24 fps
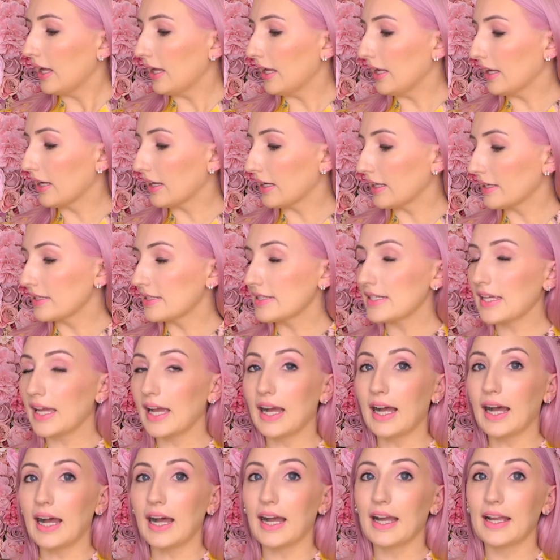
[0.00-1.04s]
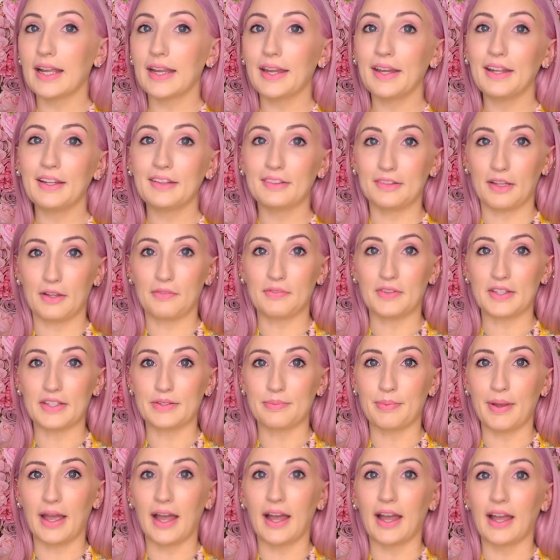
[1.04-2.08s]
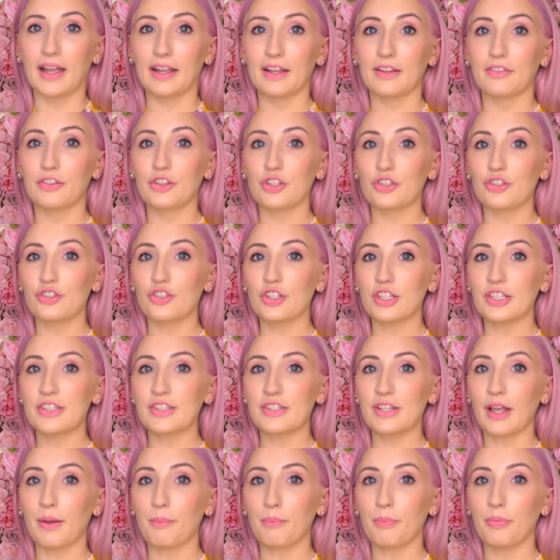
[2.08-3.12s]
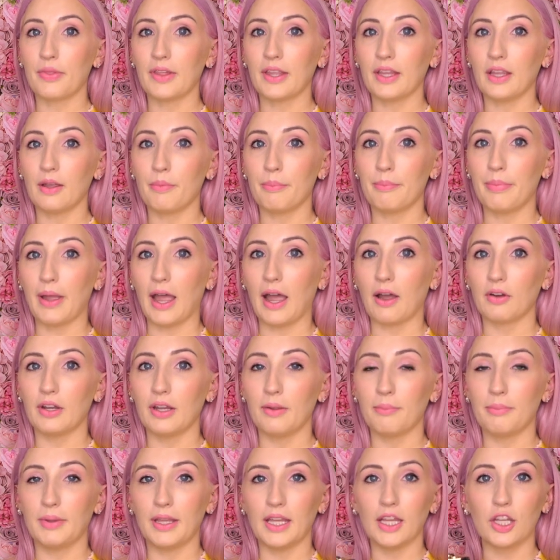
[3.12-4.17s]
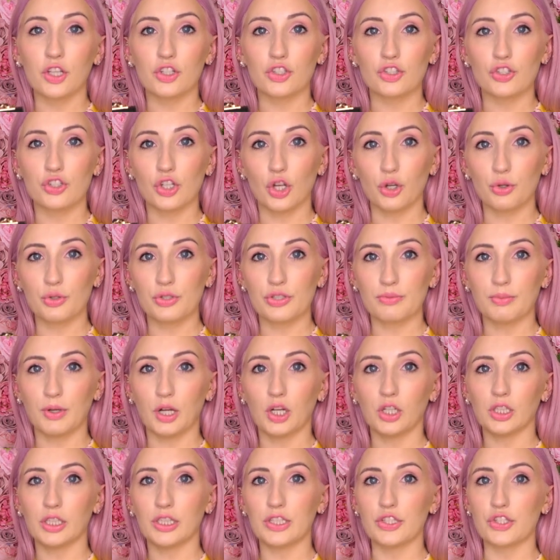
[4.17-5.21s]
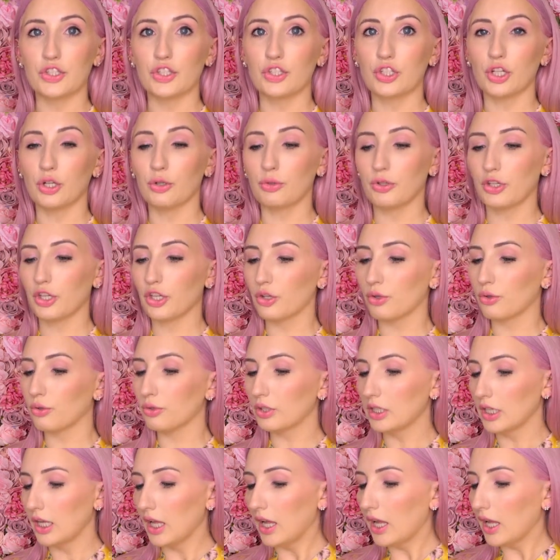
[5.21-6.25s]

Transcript: And I love this bag. There's just something about it being so small and so cute.